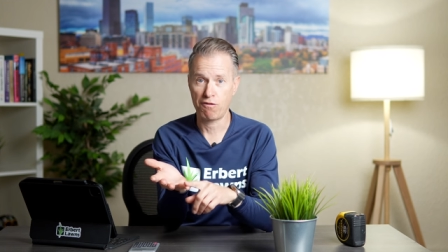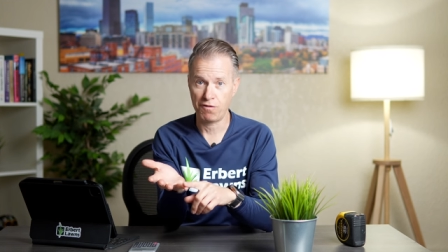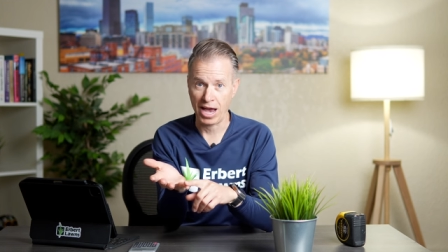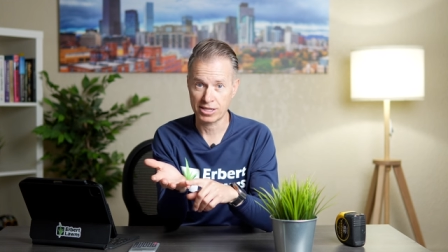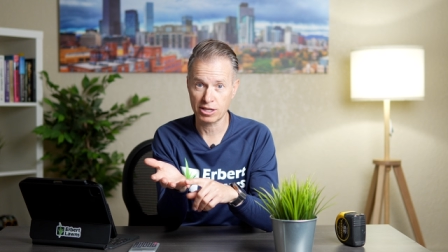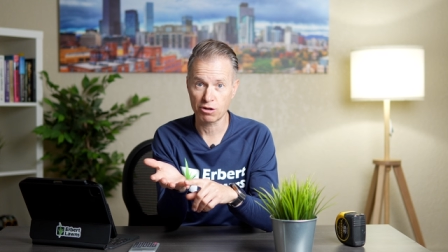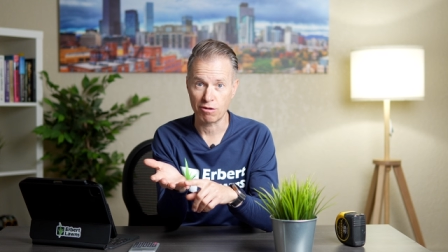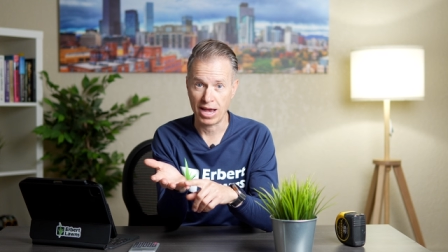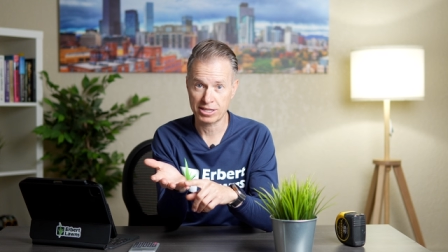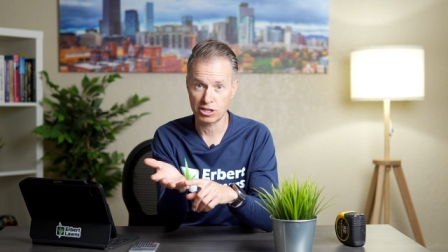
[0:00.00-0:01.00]
fast the
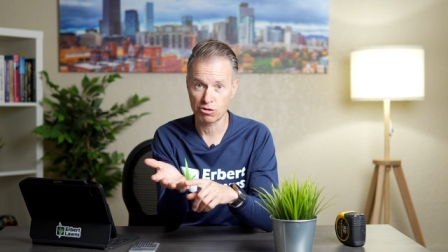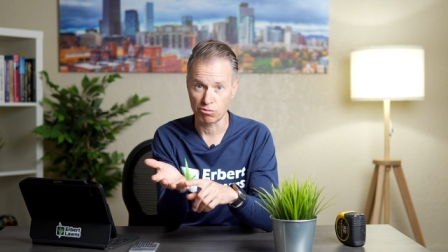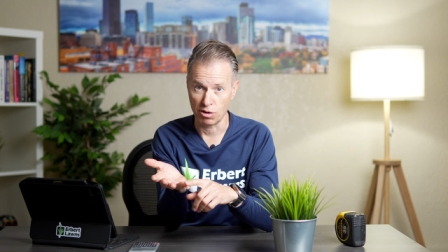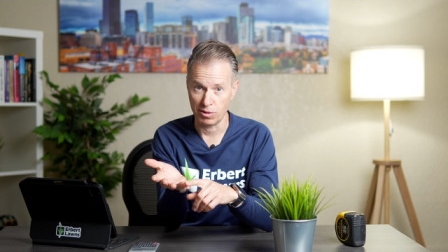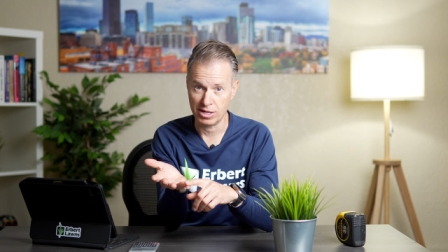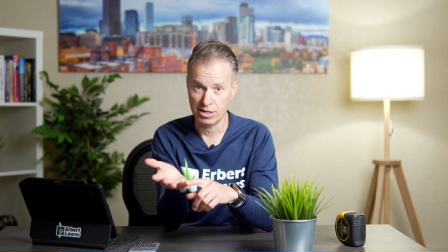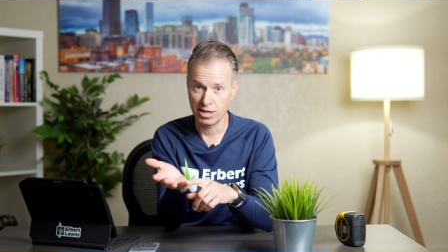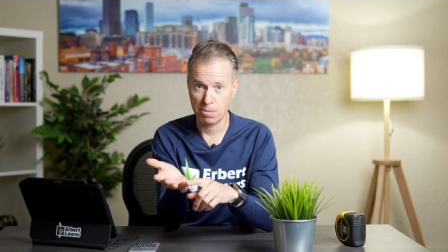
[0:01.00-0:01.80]
grass is growing.